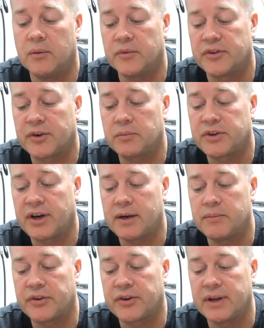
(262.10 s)

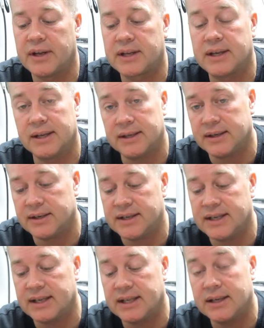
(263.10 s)
Sometimes it can
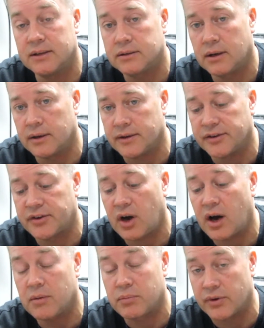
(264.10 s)
dig in on the
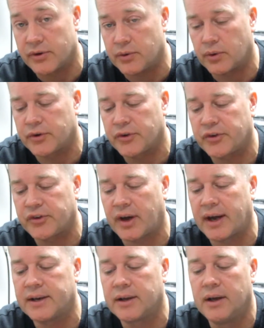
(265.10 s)
top or the dorsal
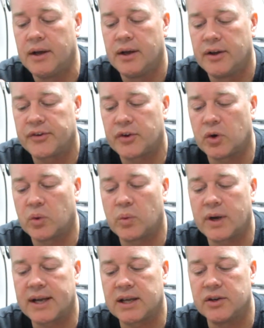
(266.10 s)
side. So
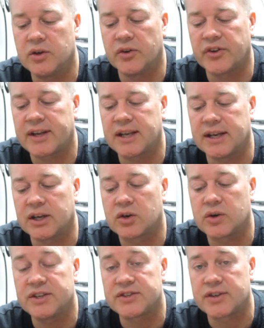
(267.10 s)
what I can do is I can
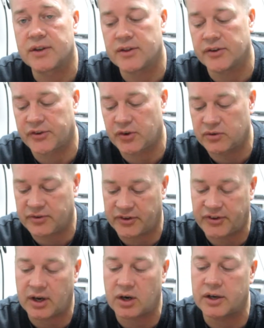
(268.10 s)
increase the
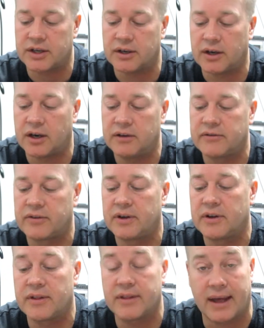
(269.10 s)
surface area of
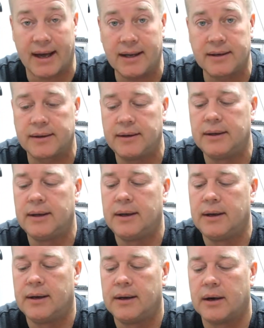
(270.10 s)
that,
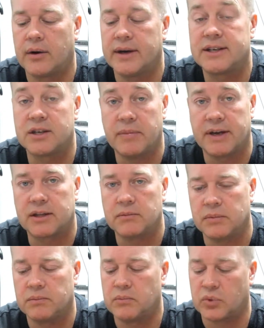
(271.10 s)
all right, to make
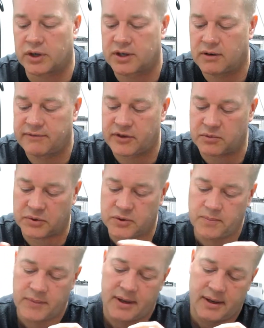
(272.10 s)
them more
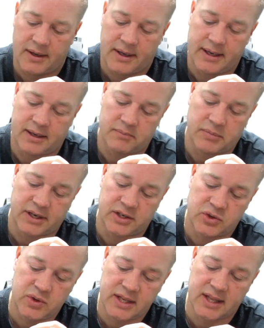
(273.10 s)
comfortable. And by
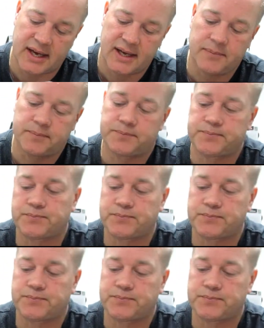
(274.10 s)
doing that,